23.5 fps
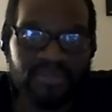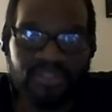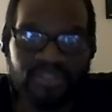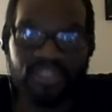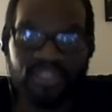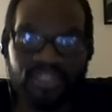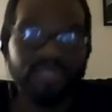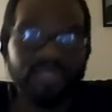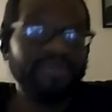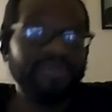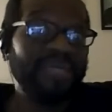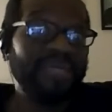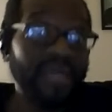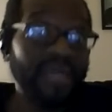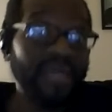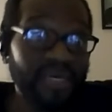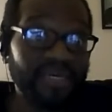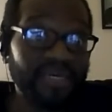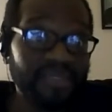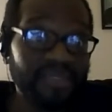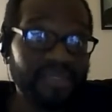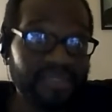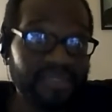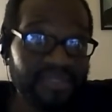just
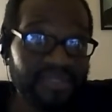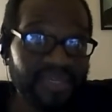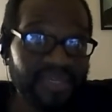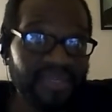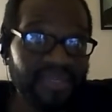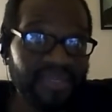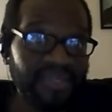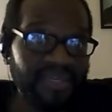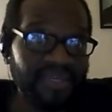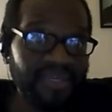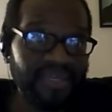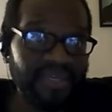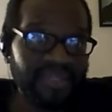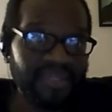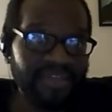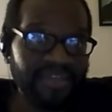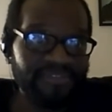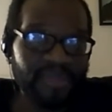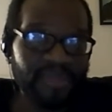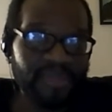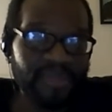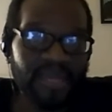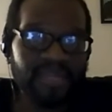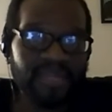because, and then
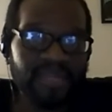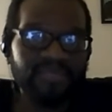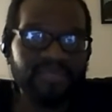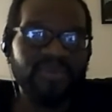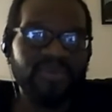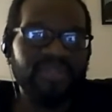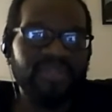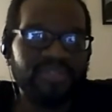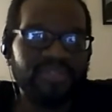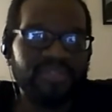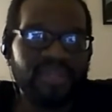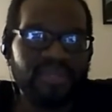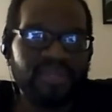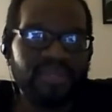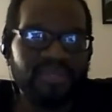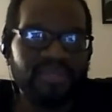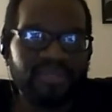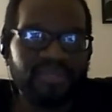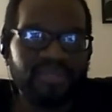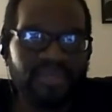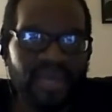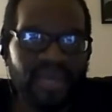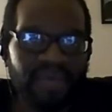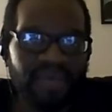they realize, wait a
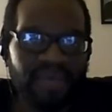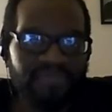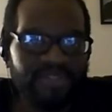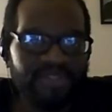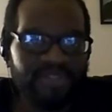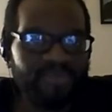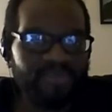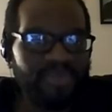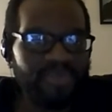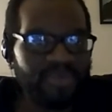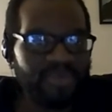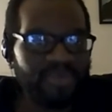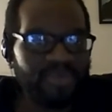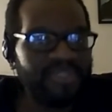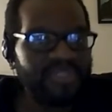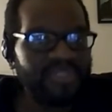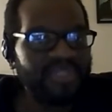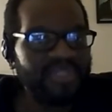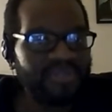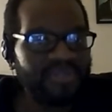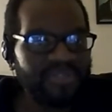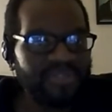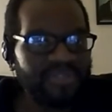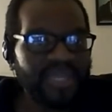second, I've just built
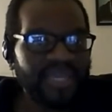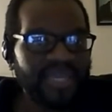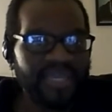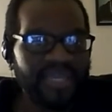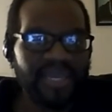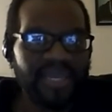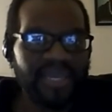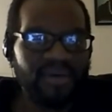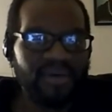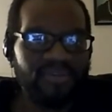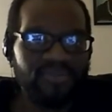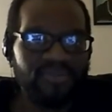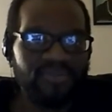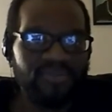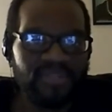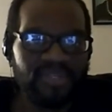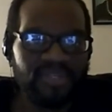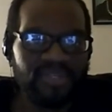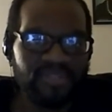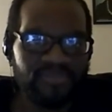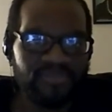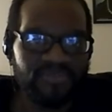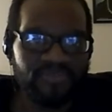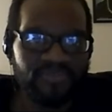skills. I can now use
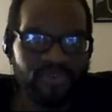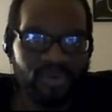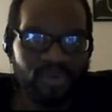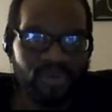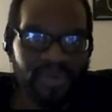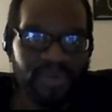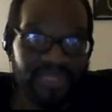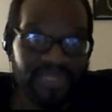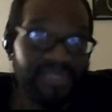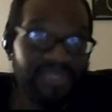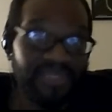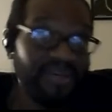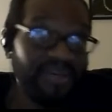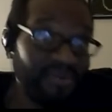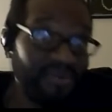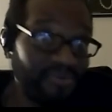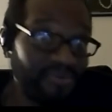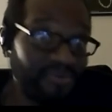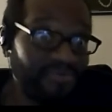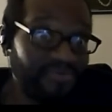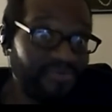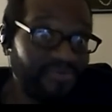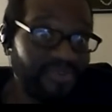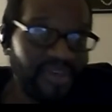this for
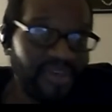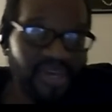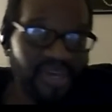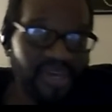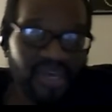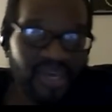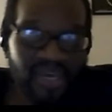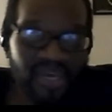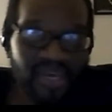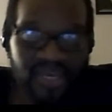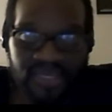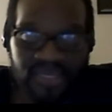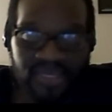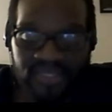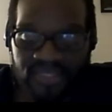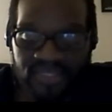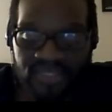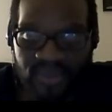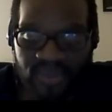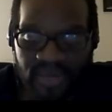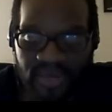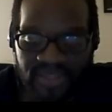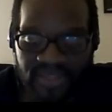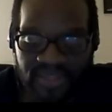myself. And
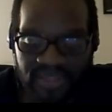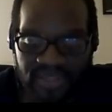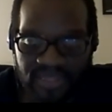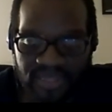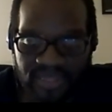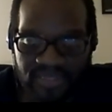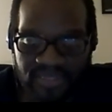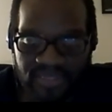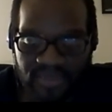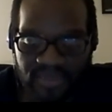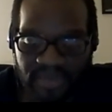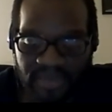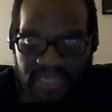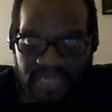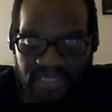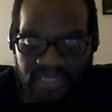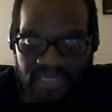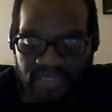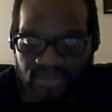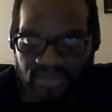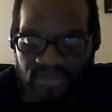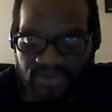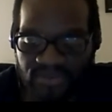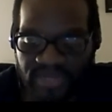so I think that's an
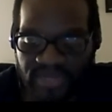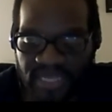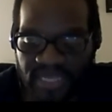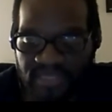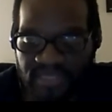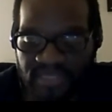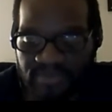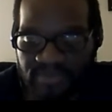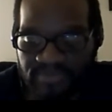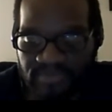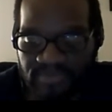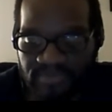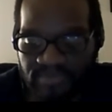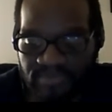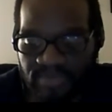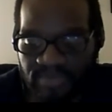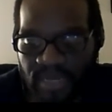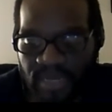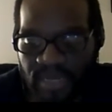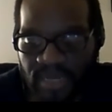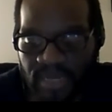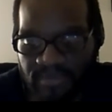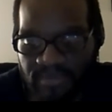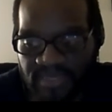amazing story. That's
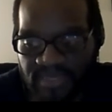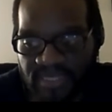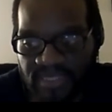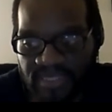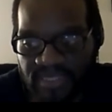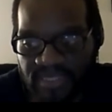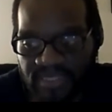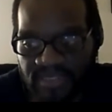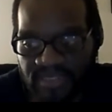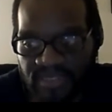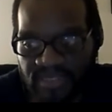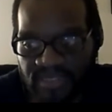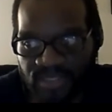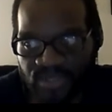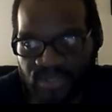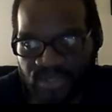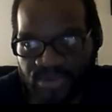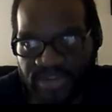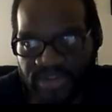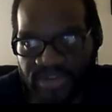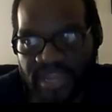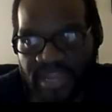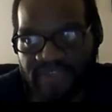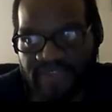probably this, the
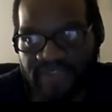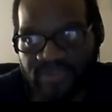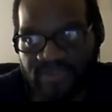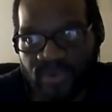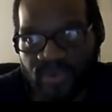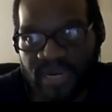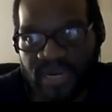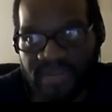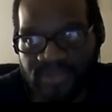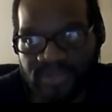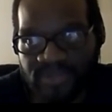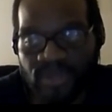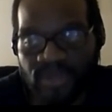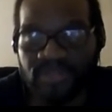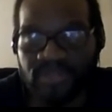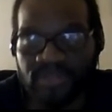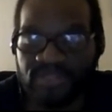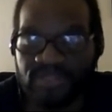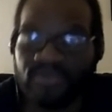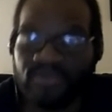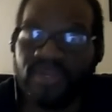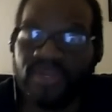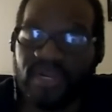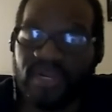story everyone I've
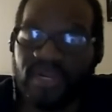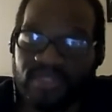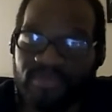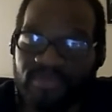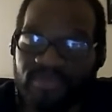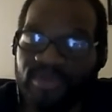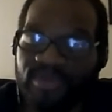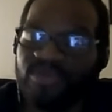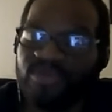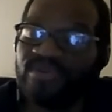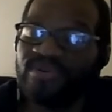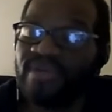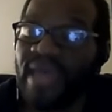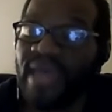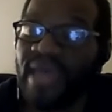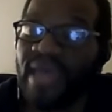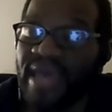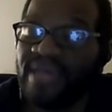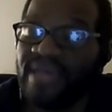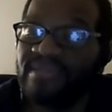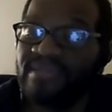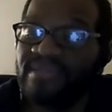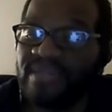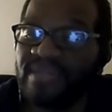talked to an entrepreneur
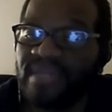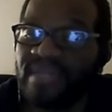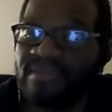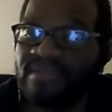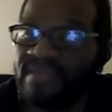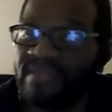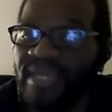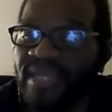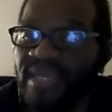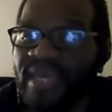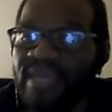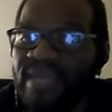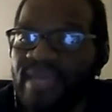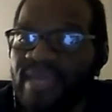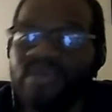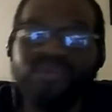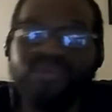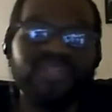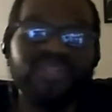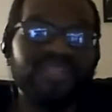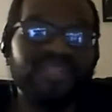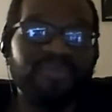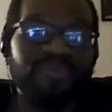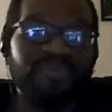has that they had no
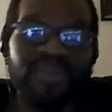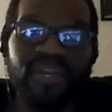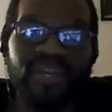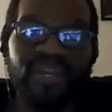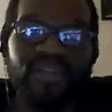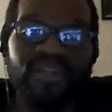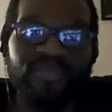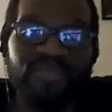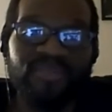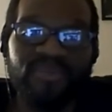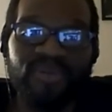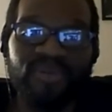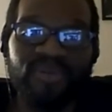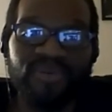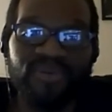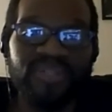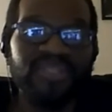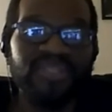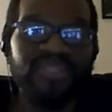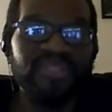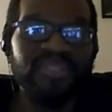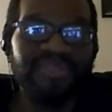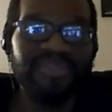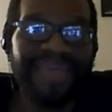intention of being an entrepreneur.
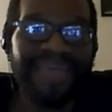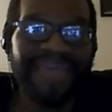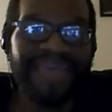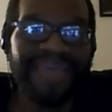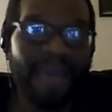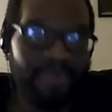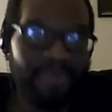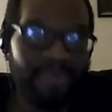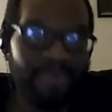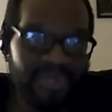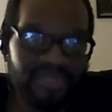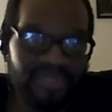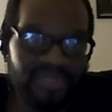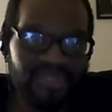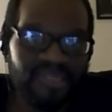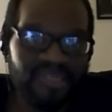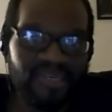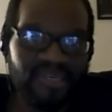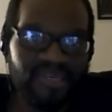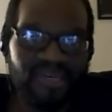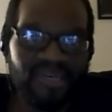It just happened